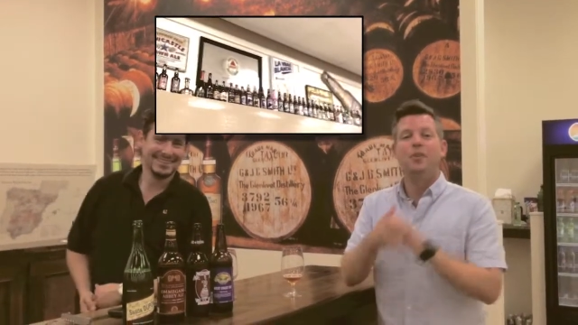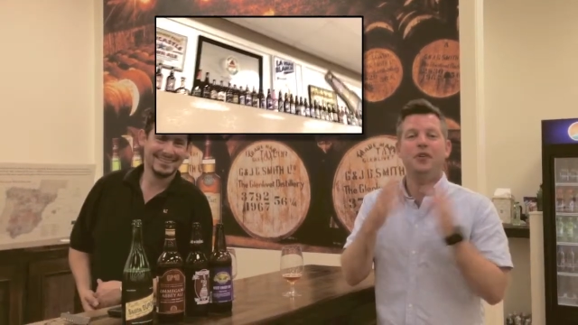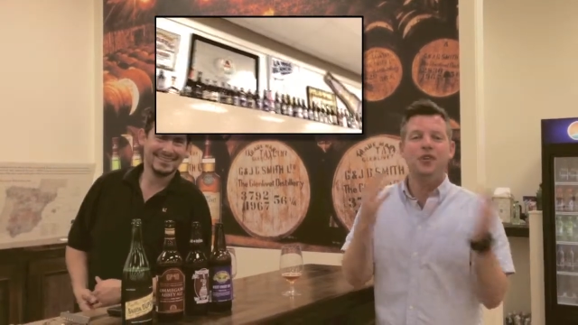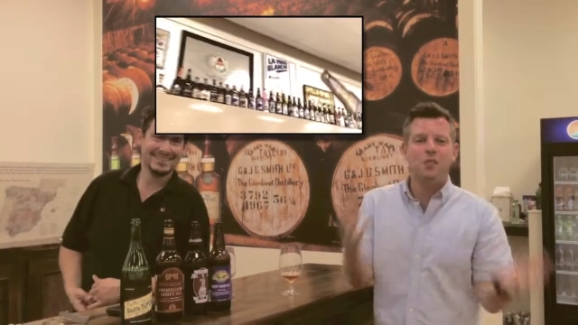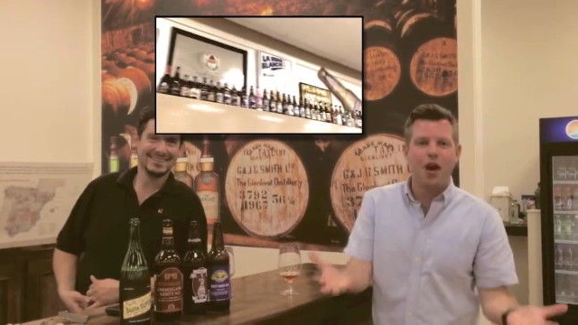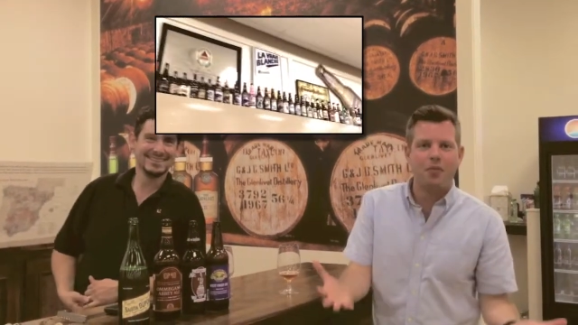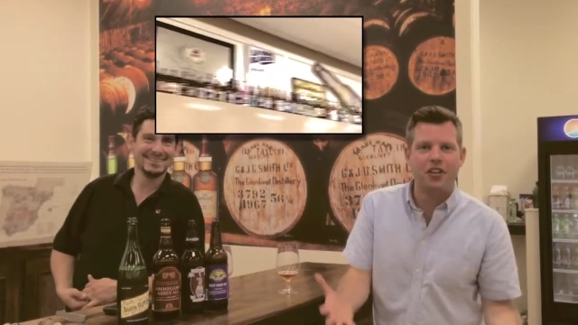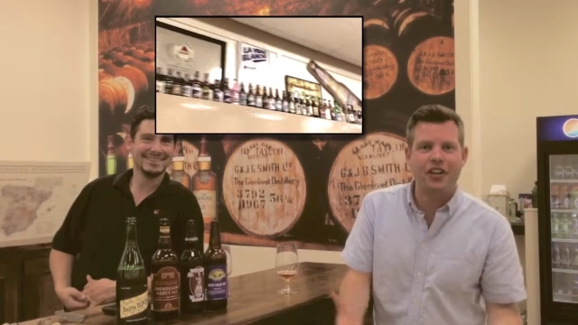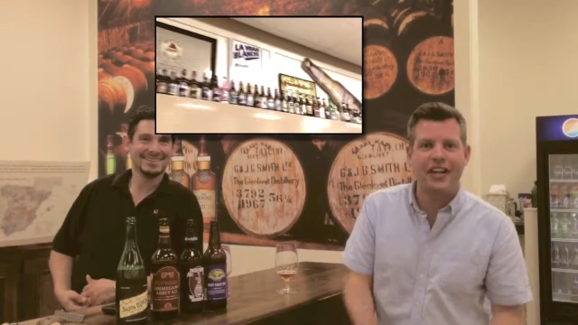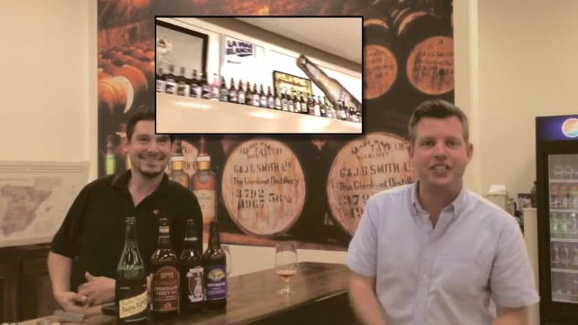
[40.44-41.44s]
Speaker 1: build your bomber
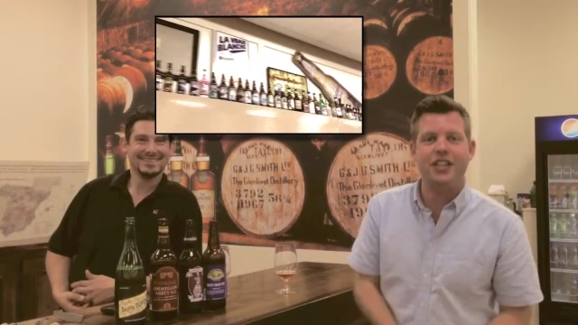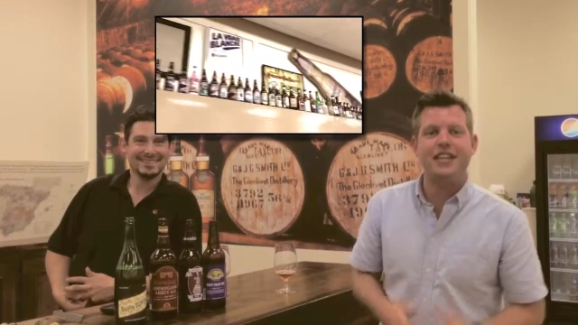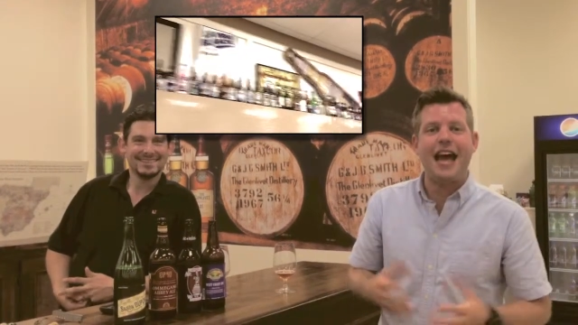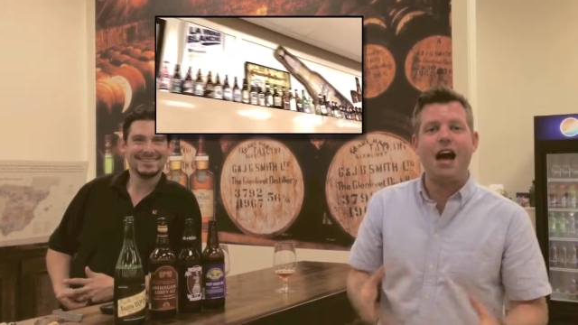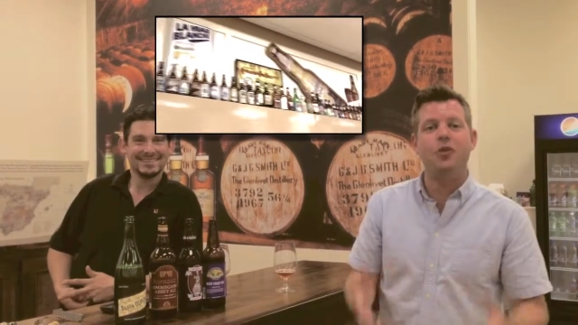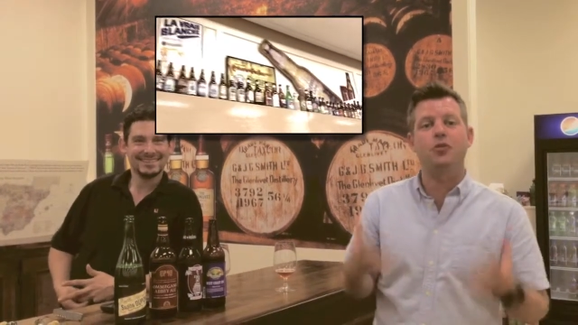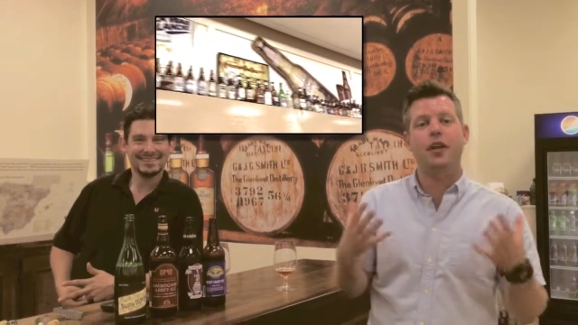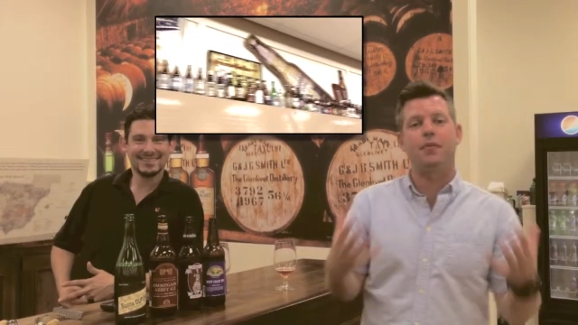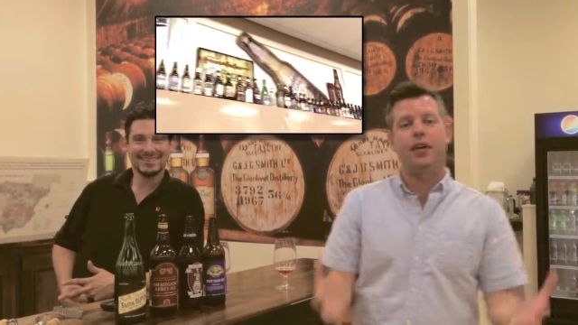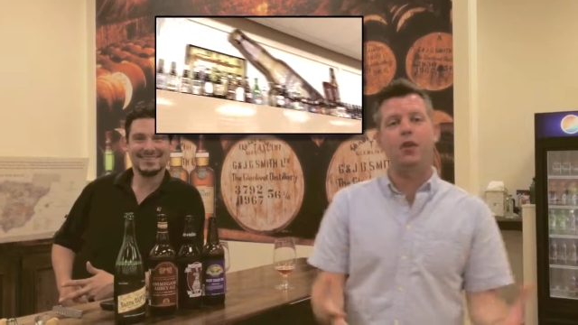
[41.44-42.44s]
collection now through
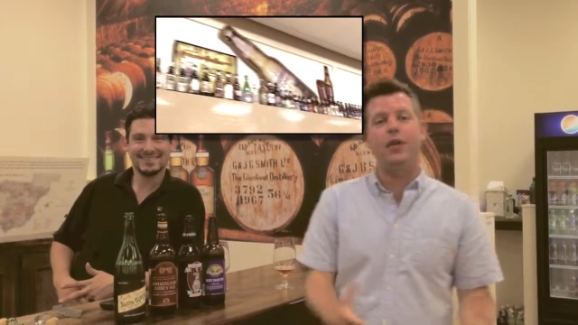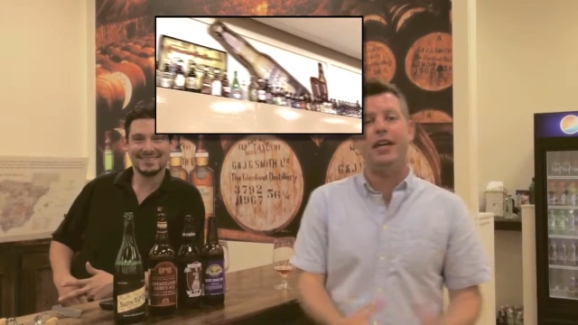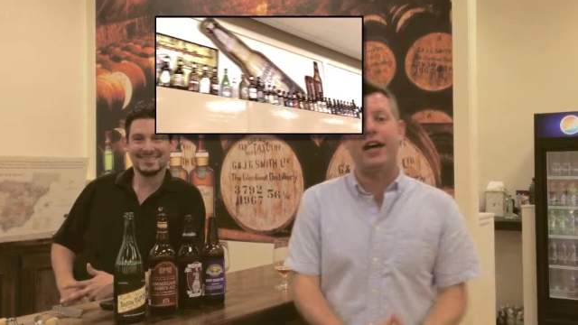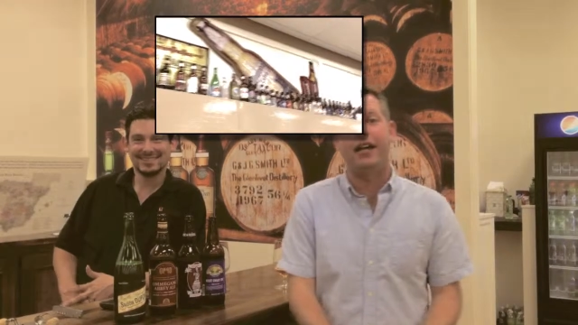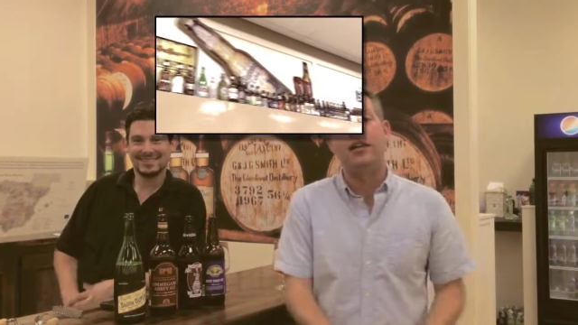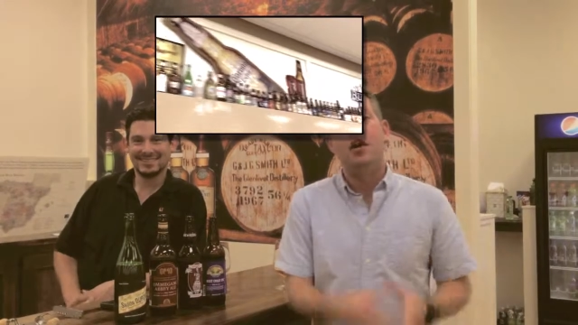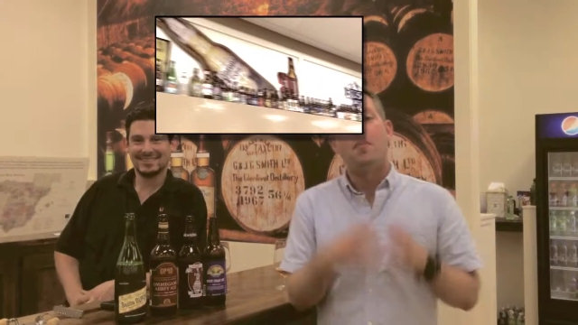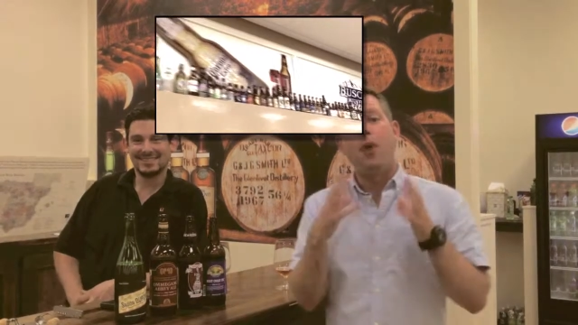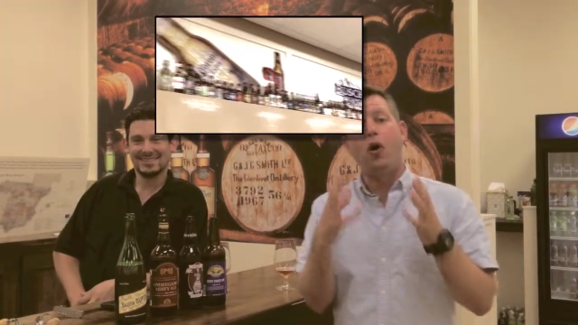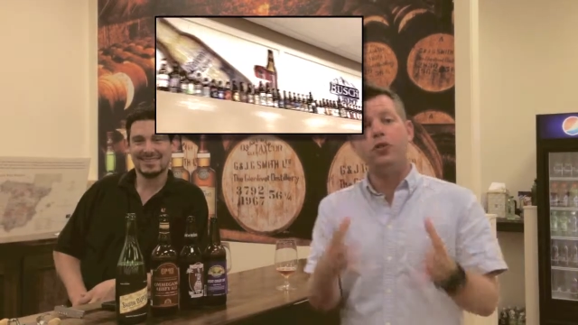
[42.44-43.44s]
Labor Day weekend.
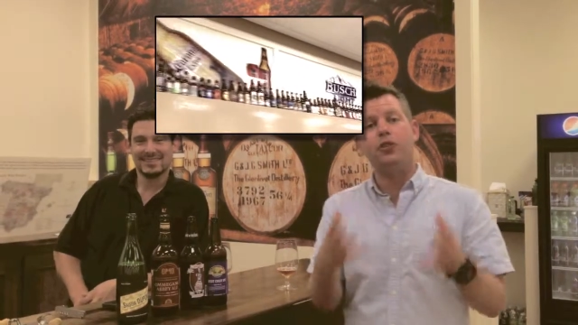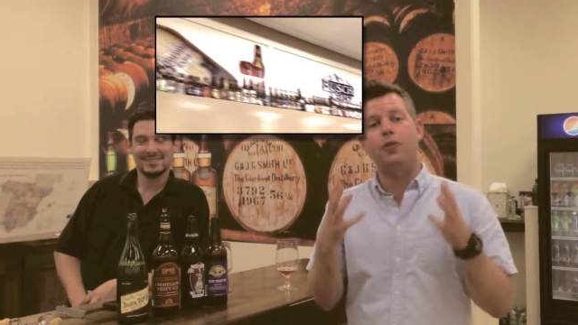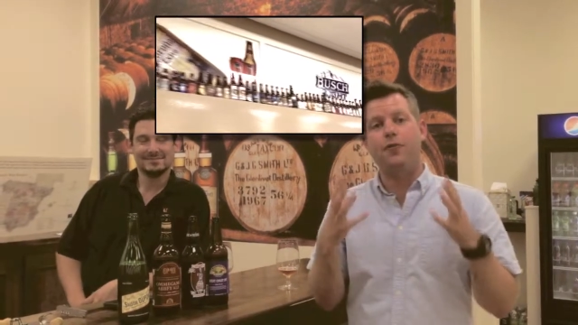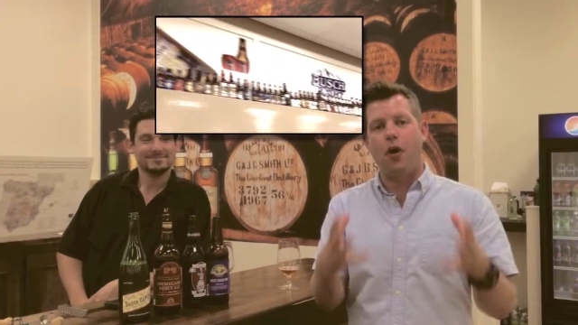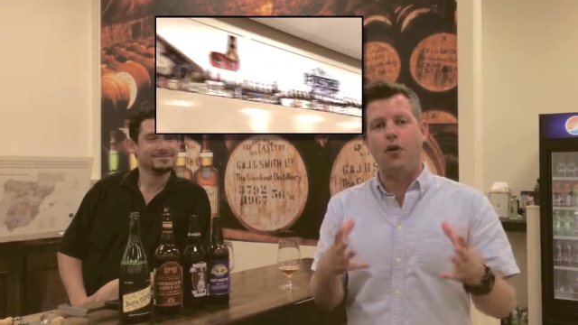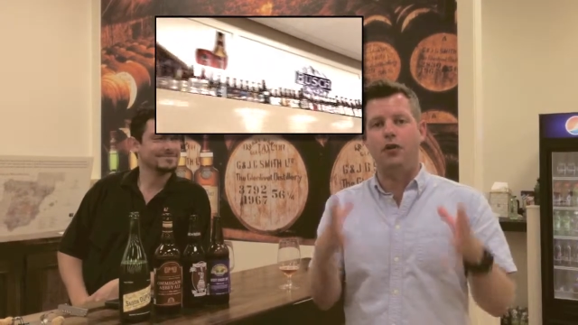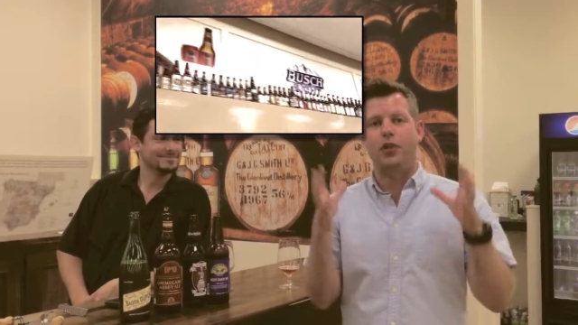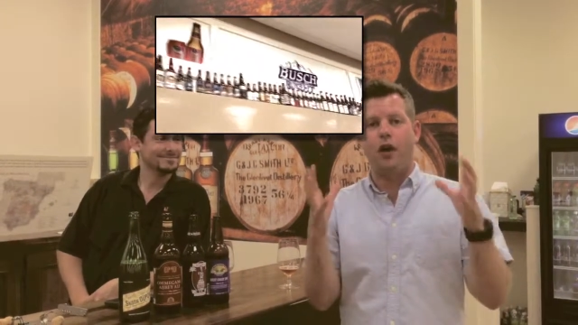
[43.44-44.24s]
Post your photos